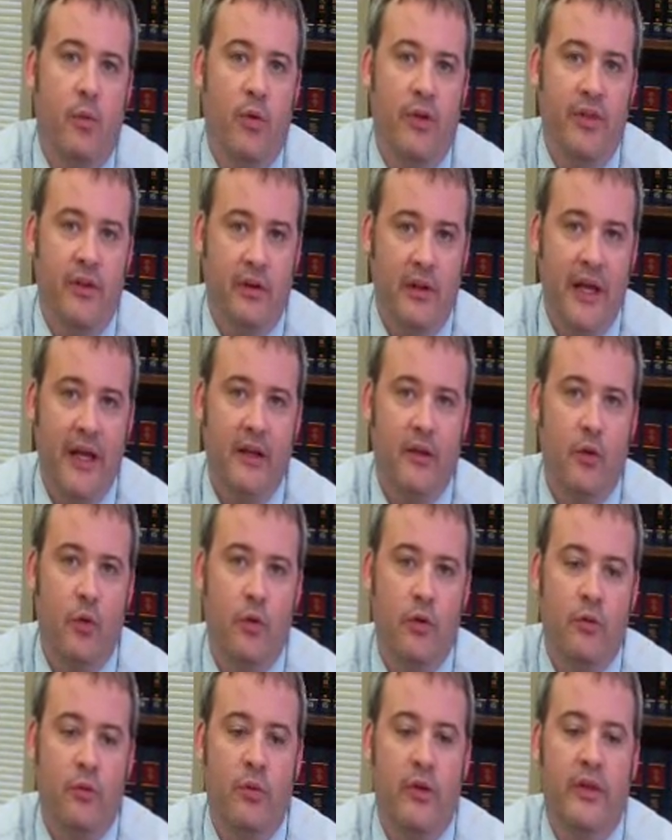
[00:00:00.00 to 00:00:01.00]
with the
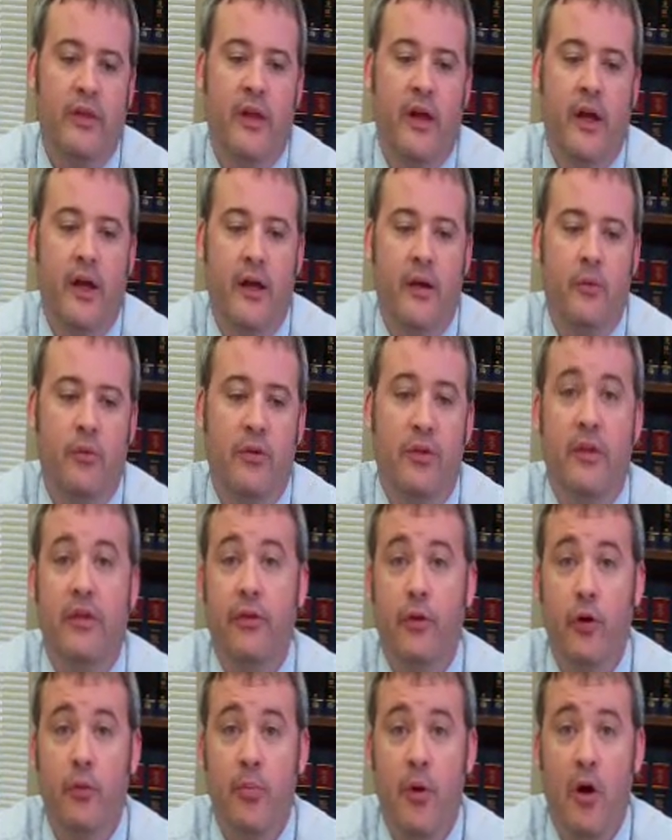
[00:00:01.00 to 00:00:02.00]
landlord with a
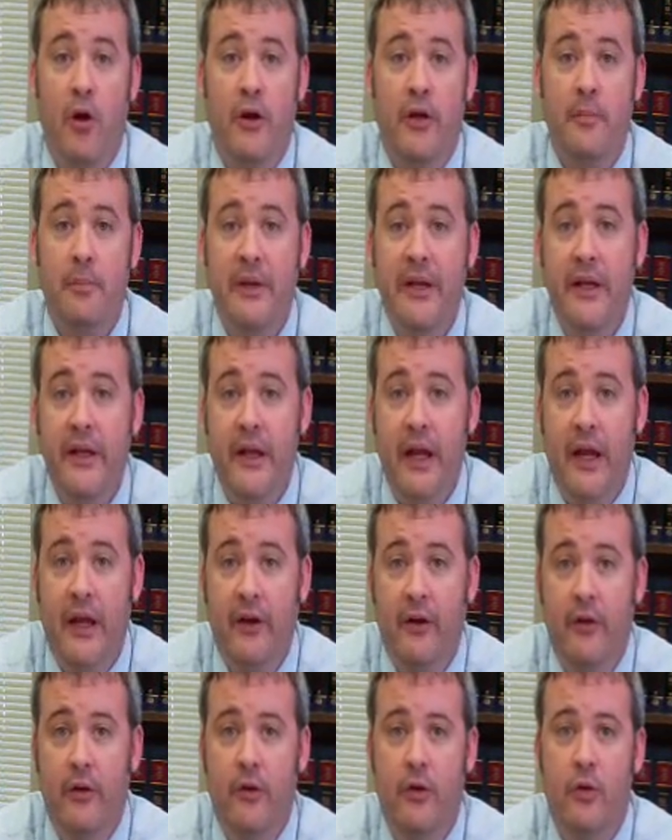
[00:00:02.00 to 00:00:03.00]
third-party
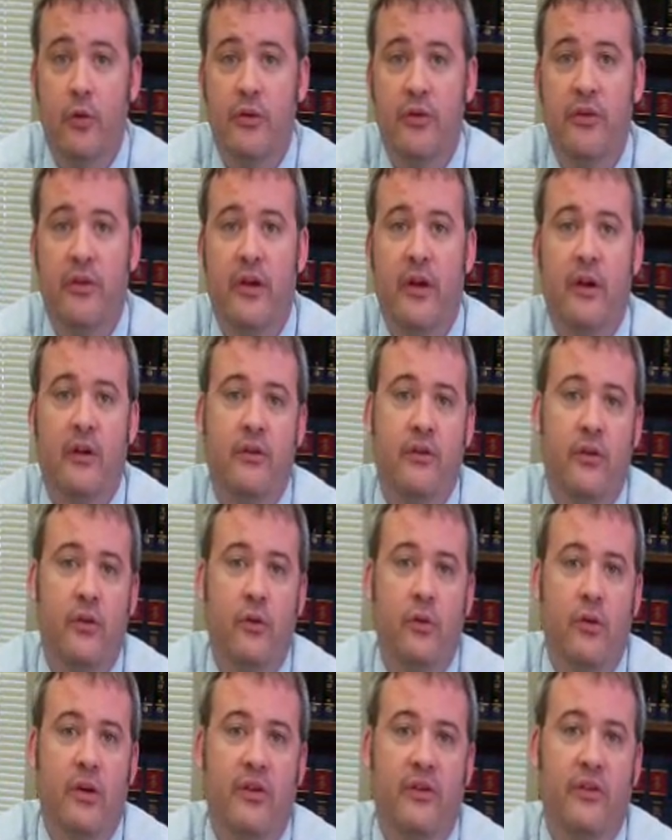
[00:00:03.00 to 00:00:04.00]
mediator who is there
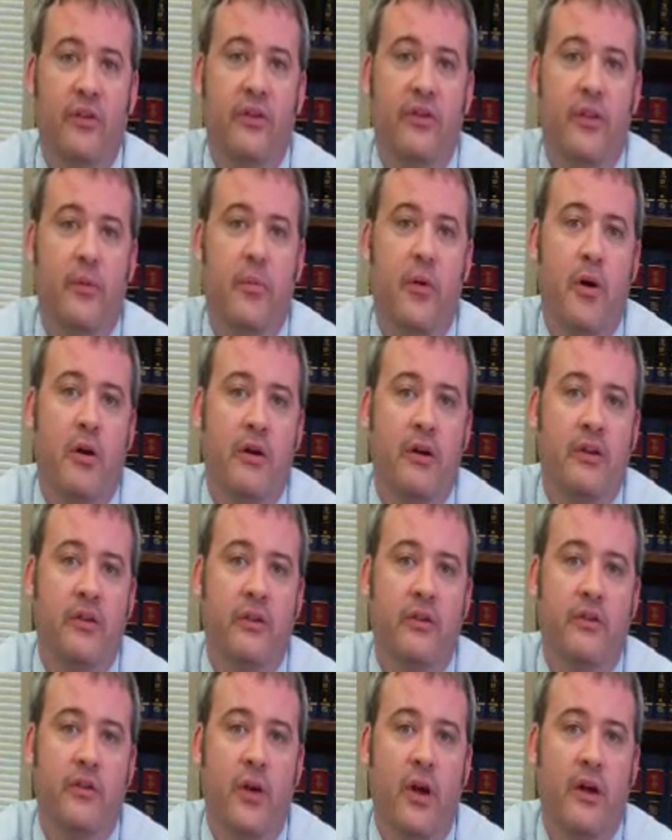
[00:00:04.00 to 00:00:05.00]
to assist the
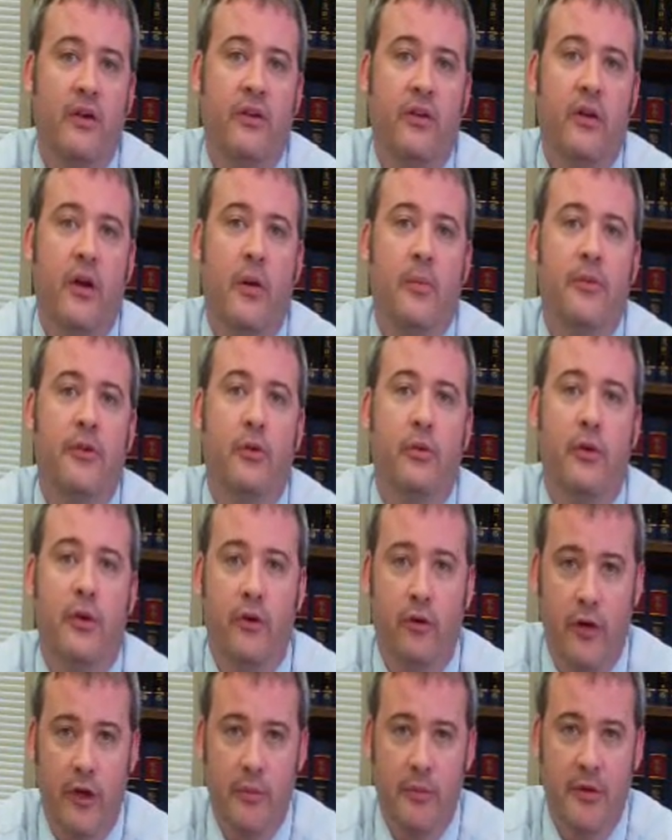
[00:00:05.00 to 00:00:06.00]
parties in trying to come to
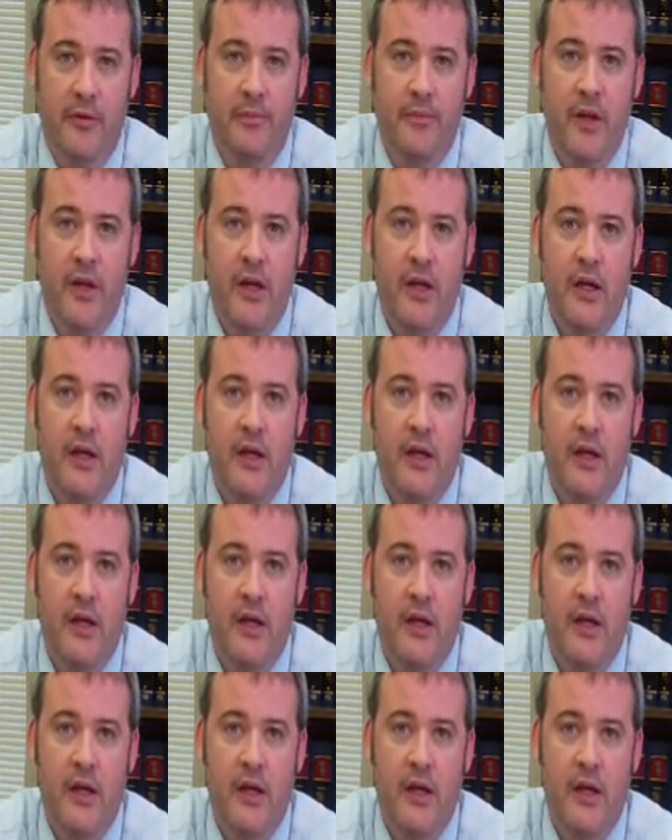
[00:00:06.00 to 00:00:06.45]
an agreement.